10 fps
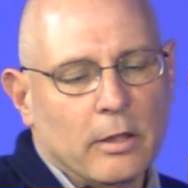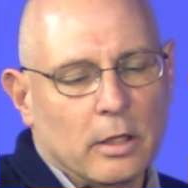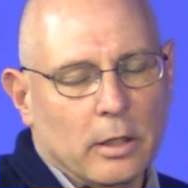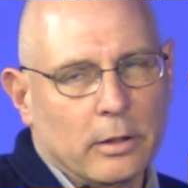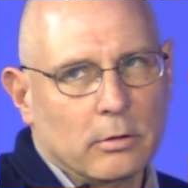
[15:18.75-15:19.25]
I
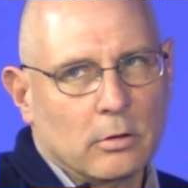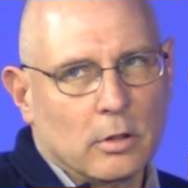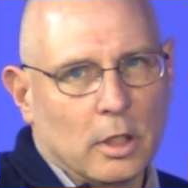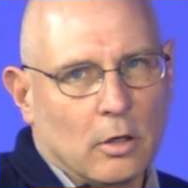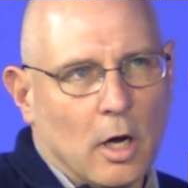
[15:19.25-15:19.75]
think it
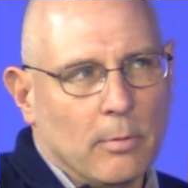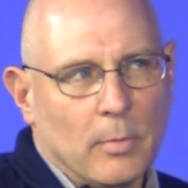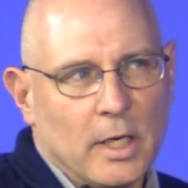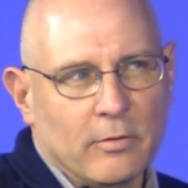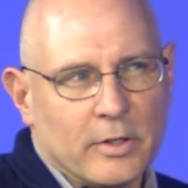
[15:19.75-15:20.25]
it caught
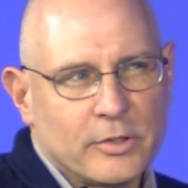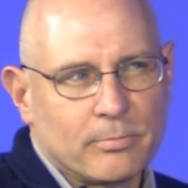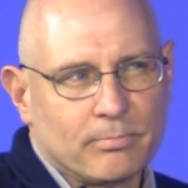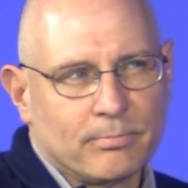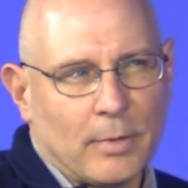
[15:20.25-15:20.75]
many of
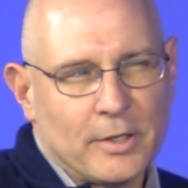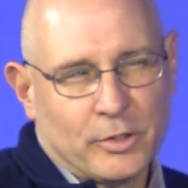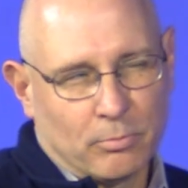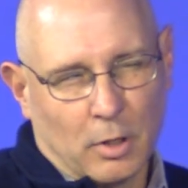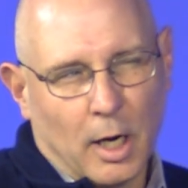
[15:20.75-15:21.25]
us by
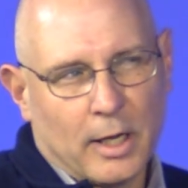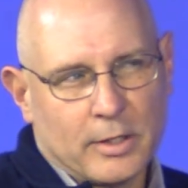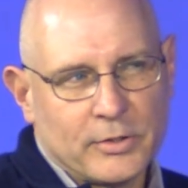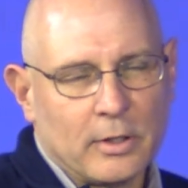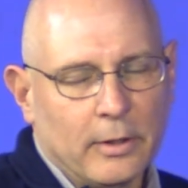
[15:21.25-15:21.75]

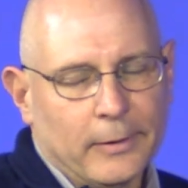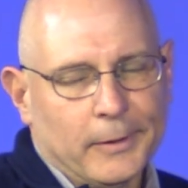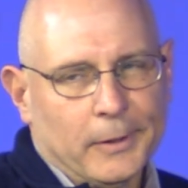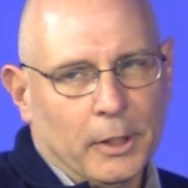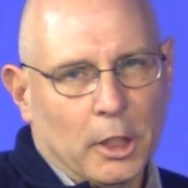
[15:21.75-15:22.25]
surprise,
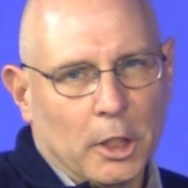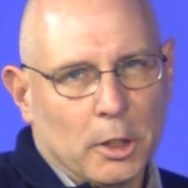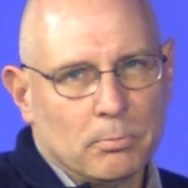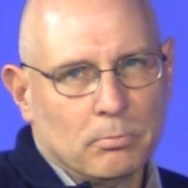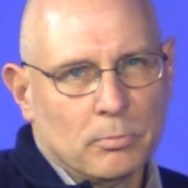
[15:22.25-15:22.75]

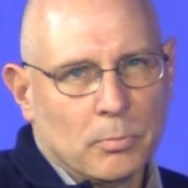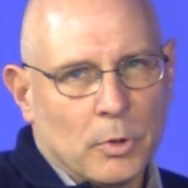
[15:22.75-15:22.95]
um,